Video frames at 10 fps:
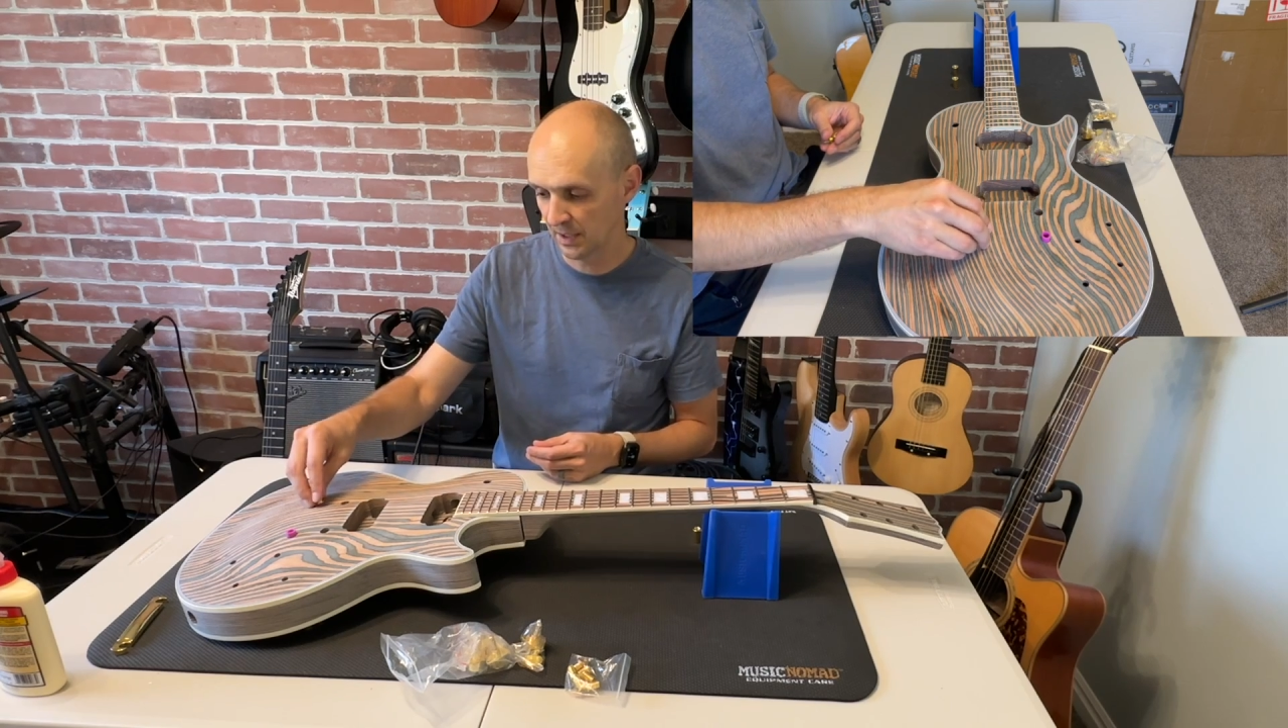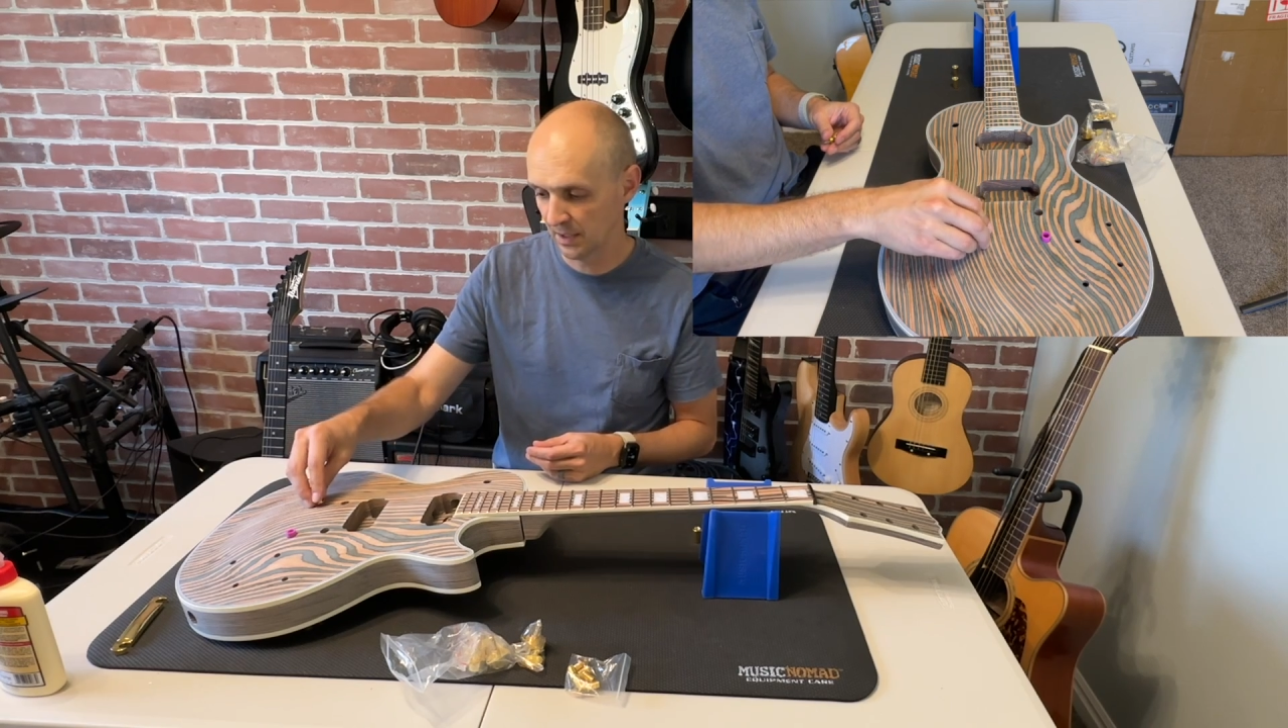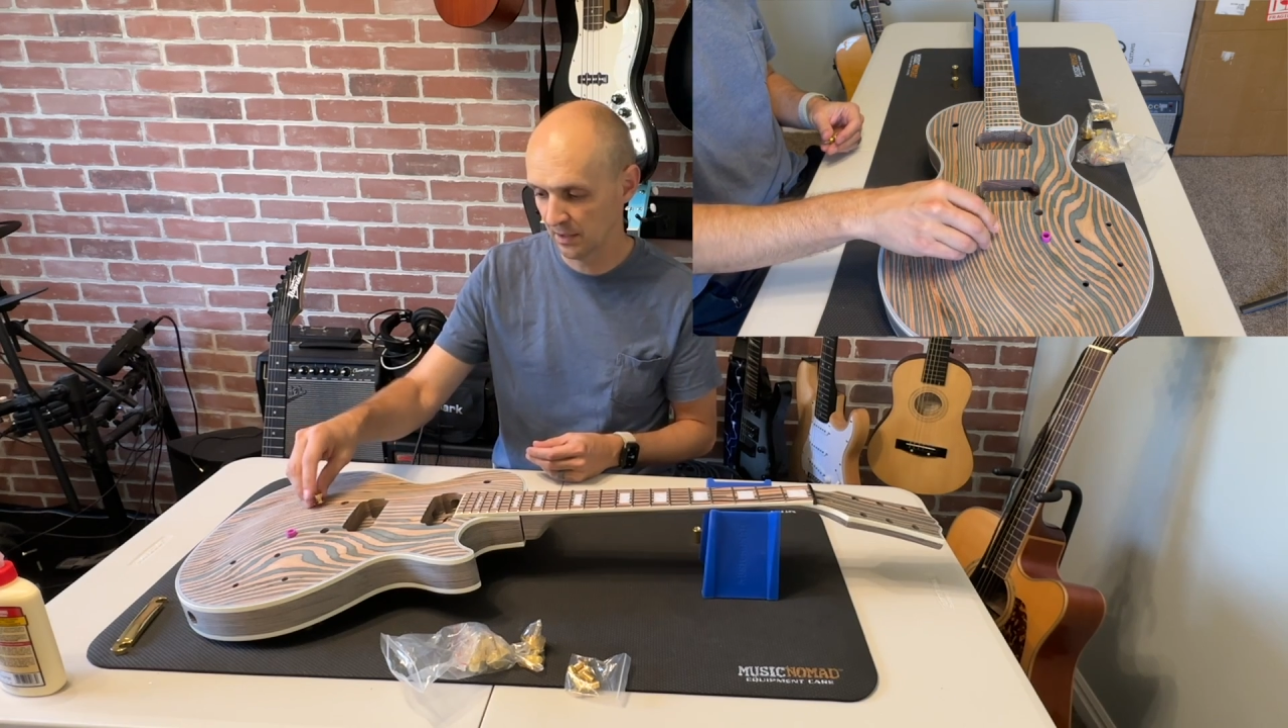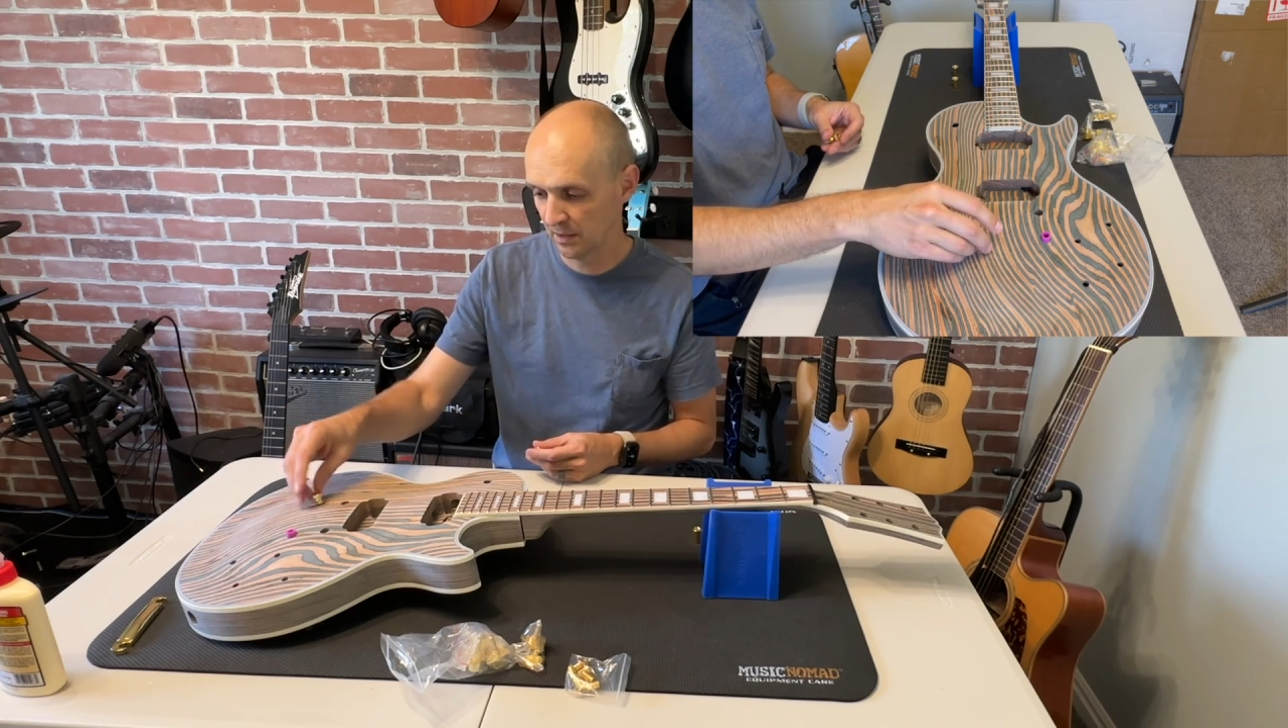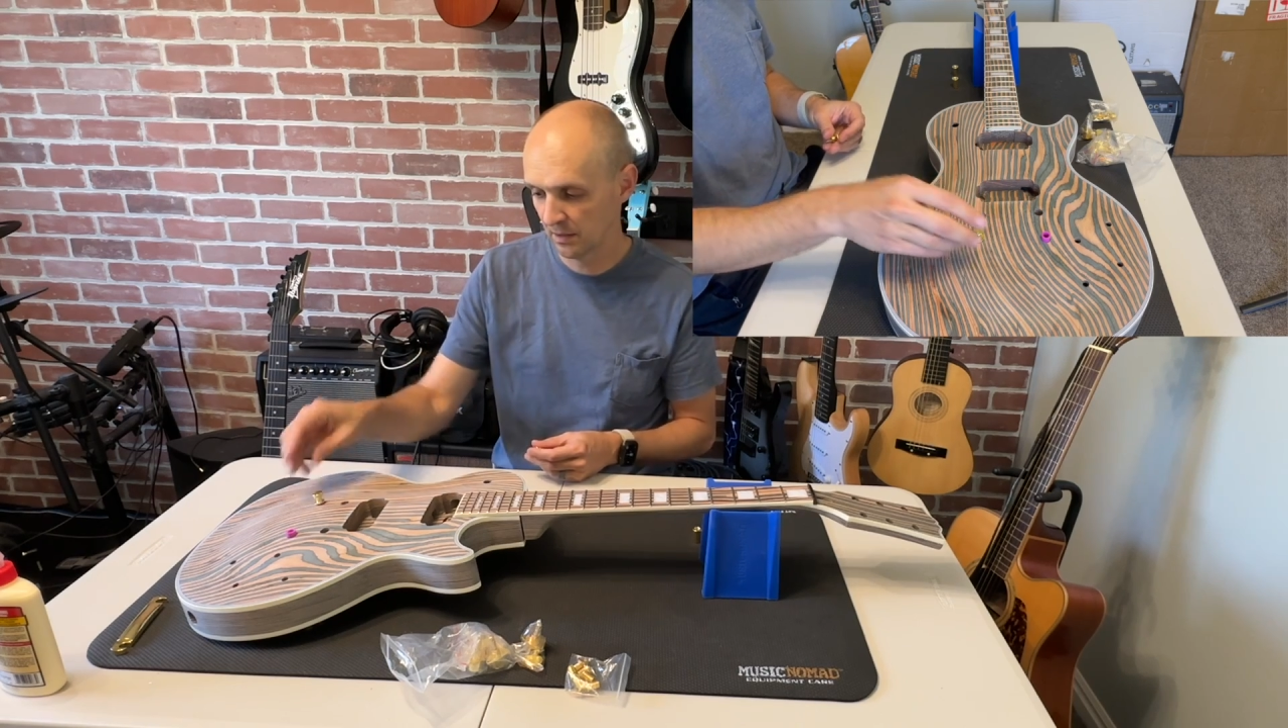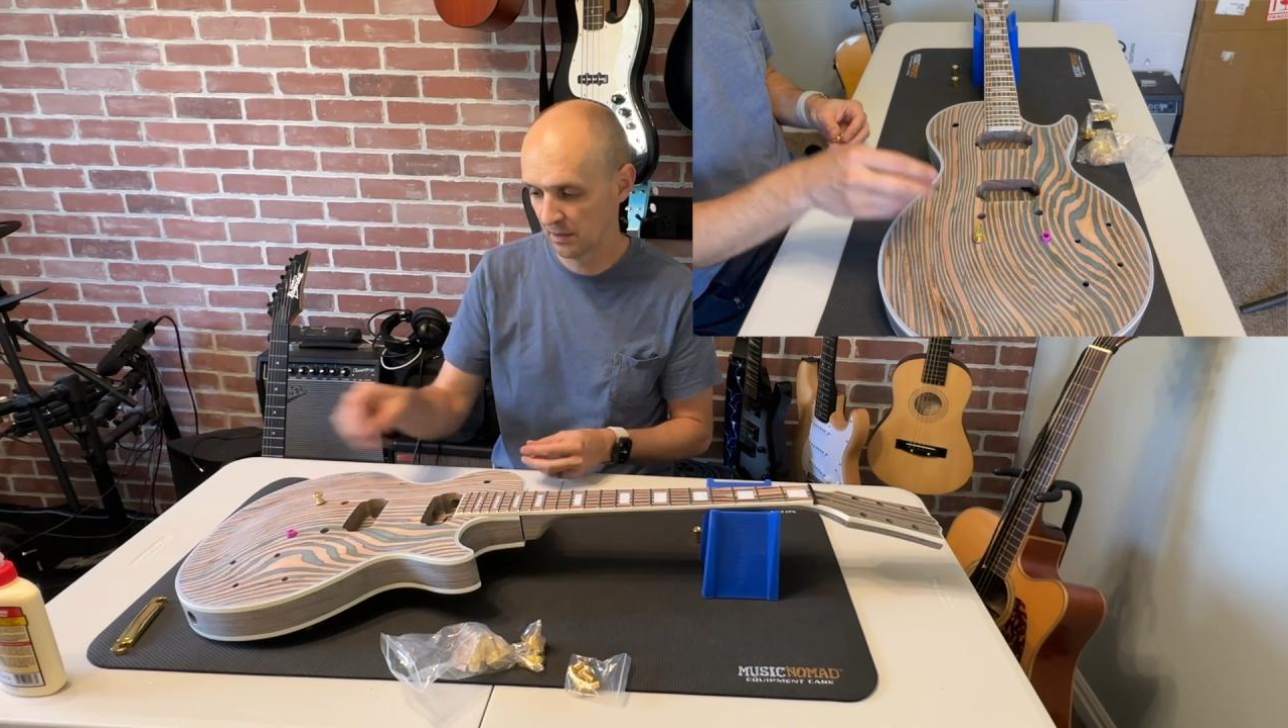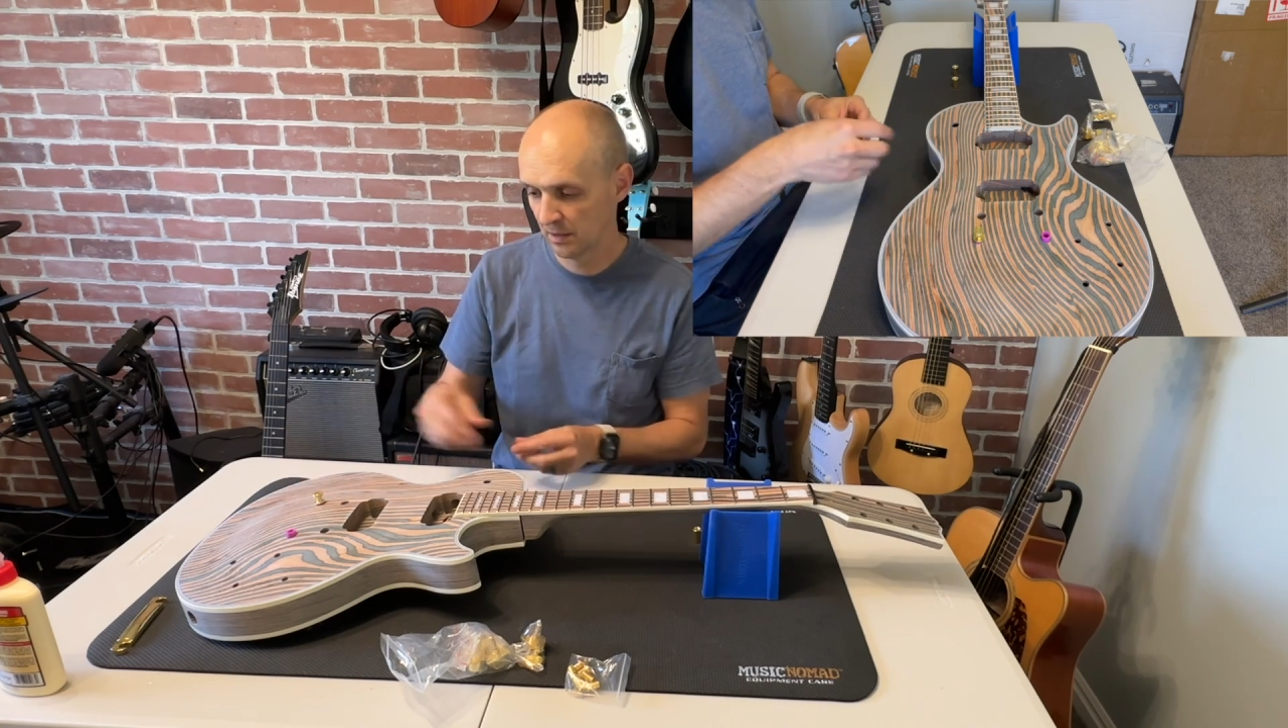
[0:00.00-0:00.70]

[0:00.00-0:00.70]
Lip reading: in